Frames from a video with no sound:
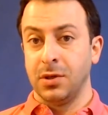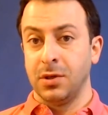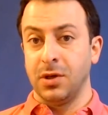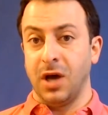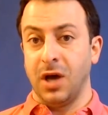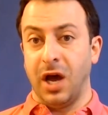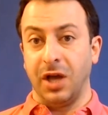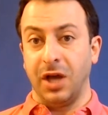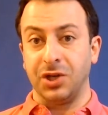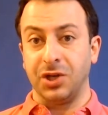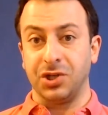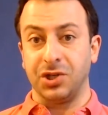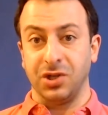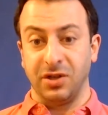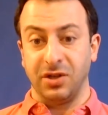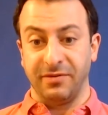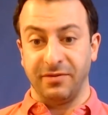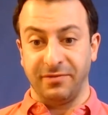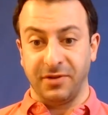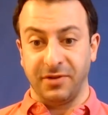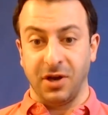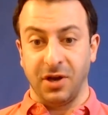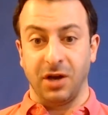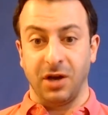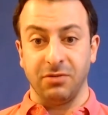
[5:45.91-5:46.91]
I should
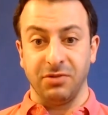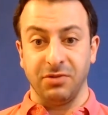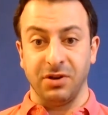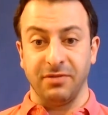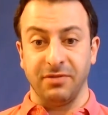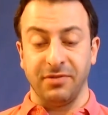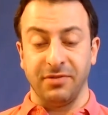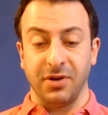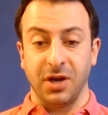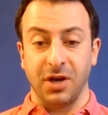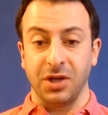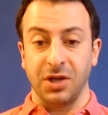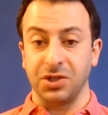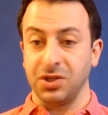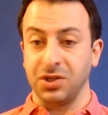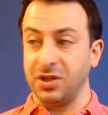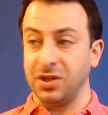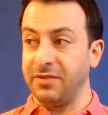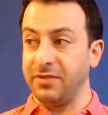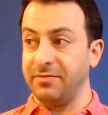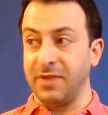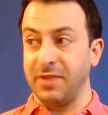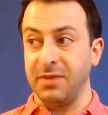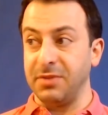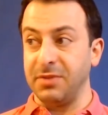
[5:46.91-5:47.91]
have got rid of it. I should
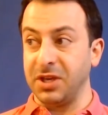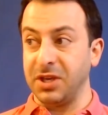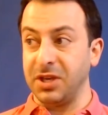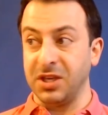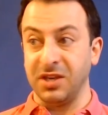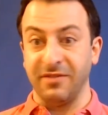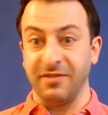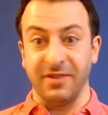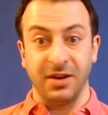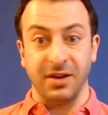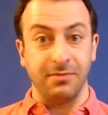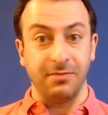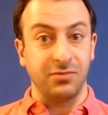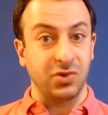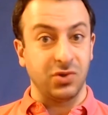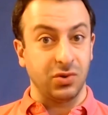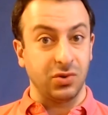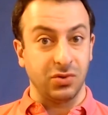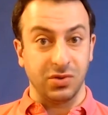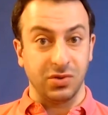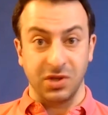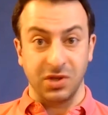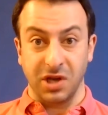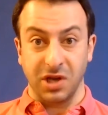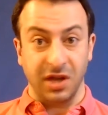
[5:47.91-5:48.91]
have maybe given him
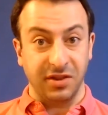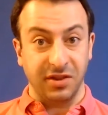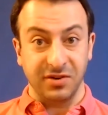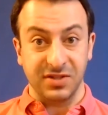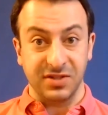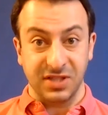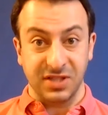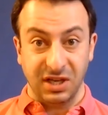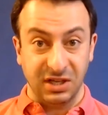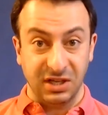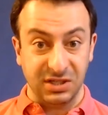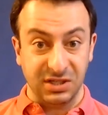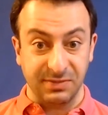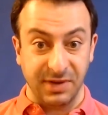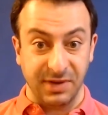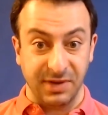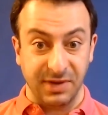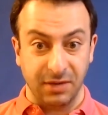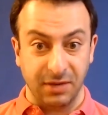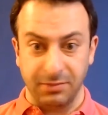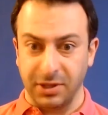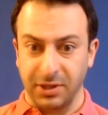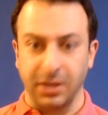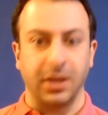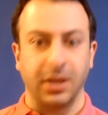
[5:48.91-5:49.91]
to another salesman
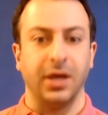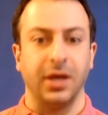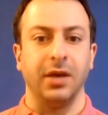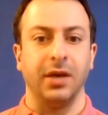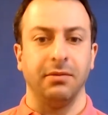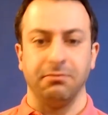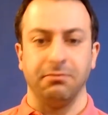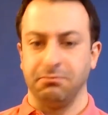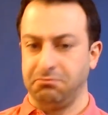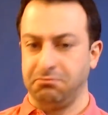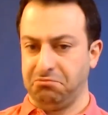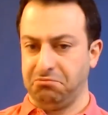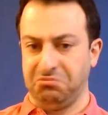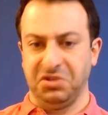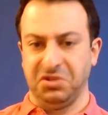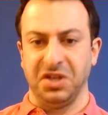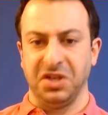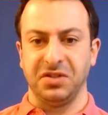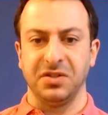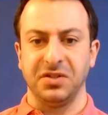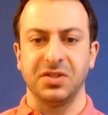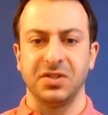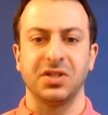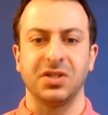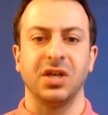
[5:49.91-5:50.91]
and be like, hey, take
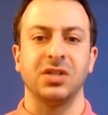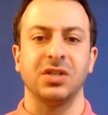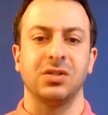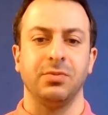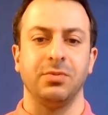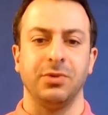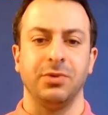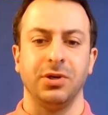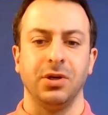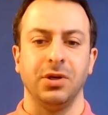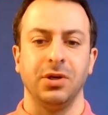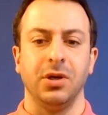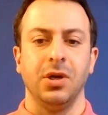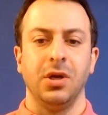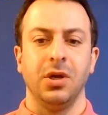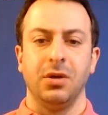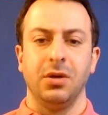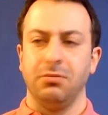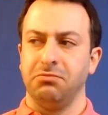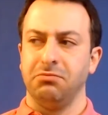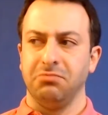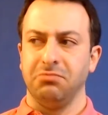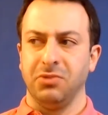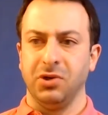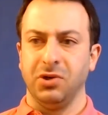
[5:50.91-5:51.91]
this customer,
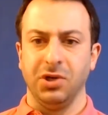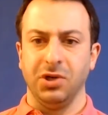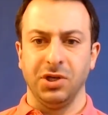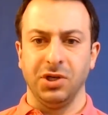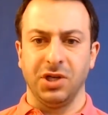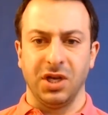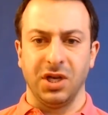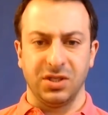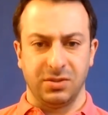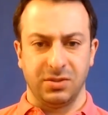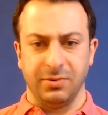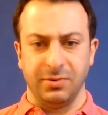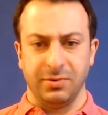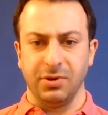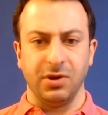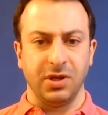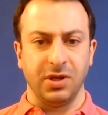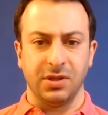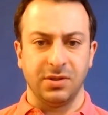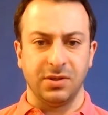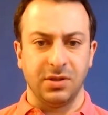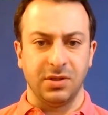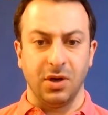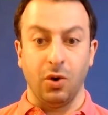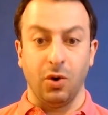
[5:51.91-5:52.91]
good customer,
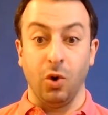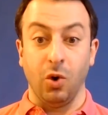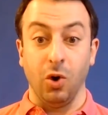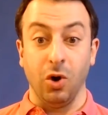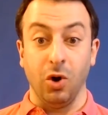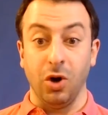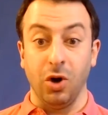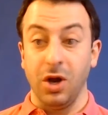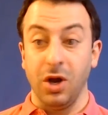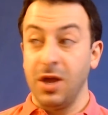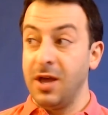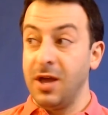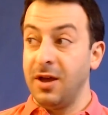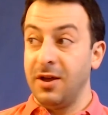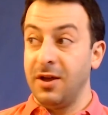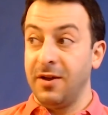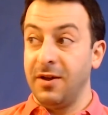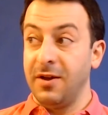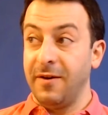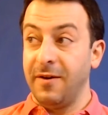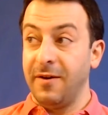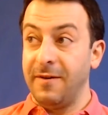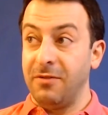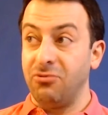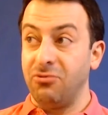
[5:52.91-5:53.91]
or
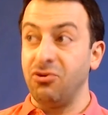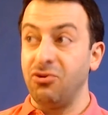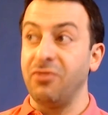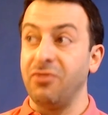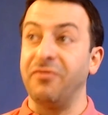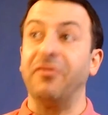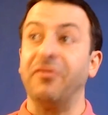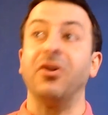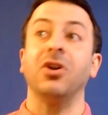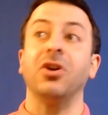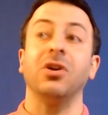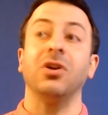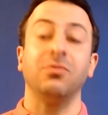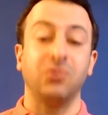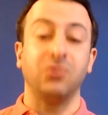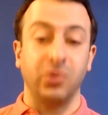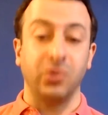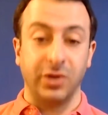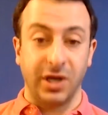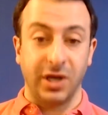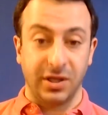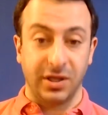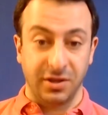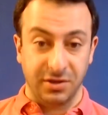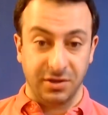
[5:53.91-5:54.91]
refer them to
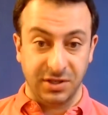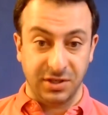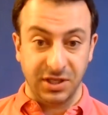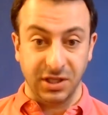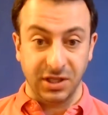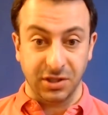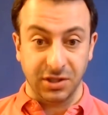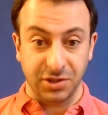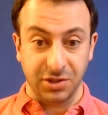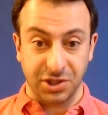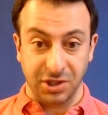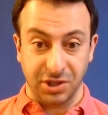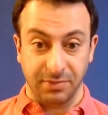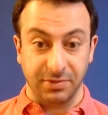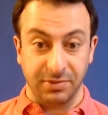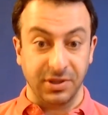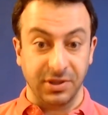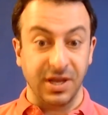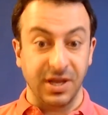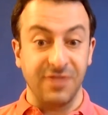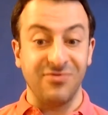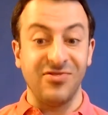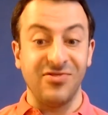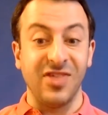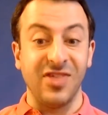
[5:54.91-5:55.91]
another dealership.
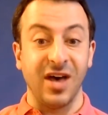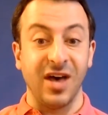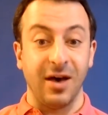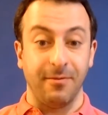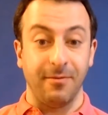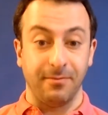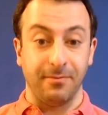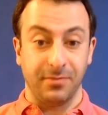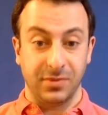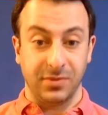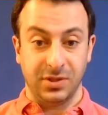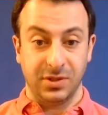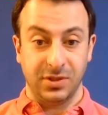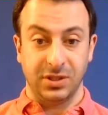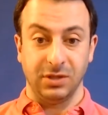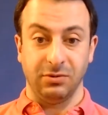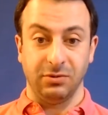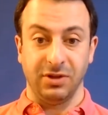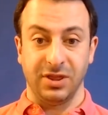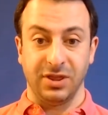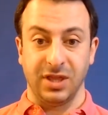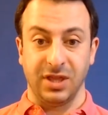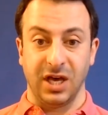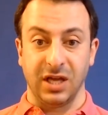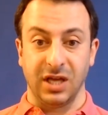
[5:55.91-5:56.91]
Let them deal
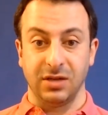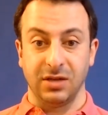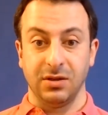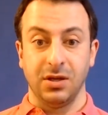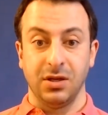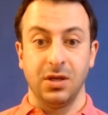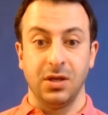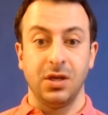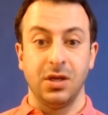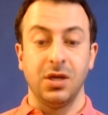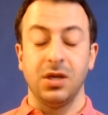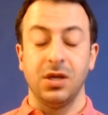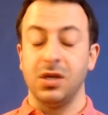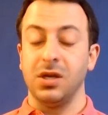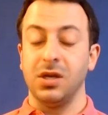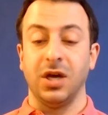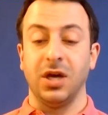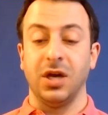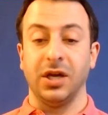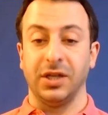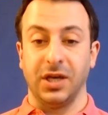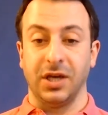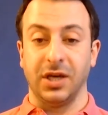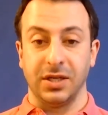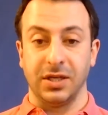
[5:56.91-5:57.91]
with that,
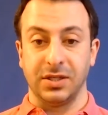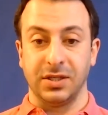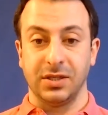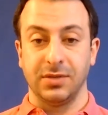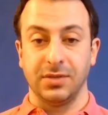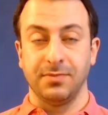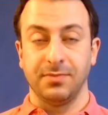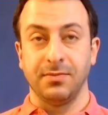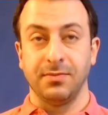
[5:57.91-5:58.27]
not us.